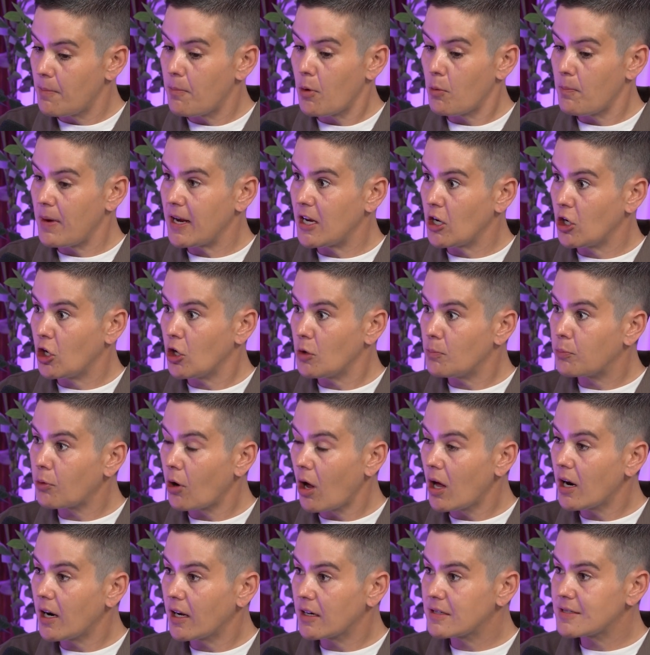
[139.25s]
about making good
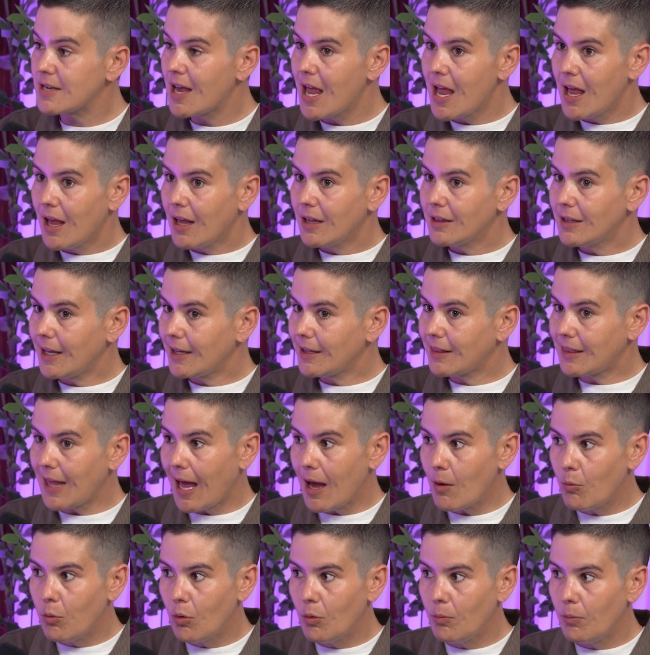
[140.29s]
products, like
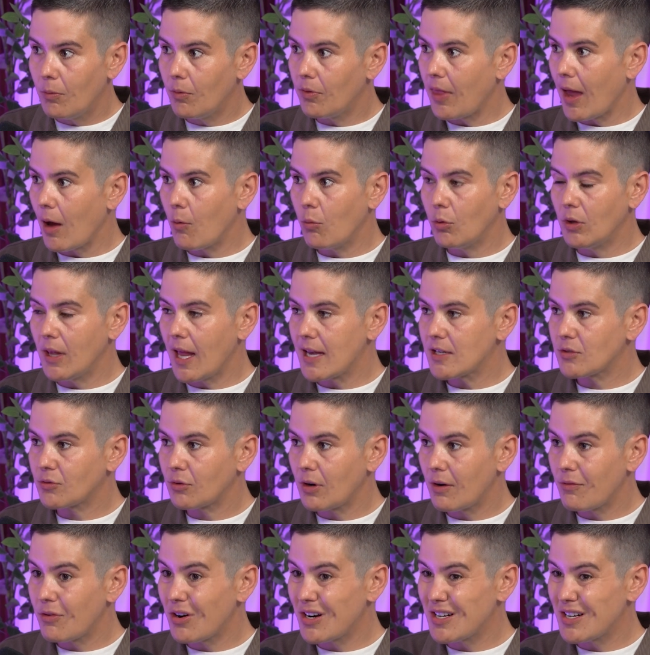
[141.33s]
that will last forever.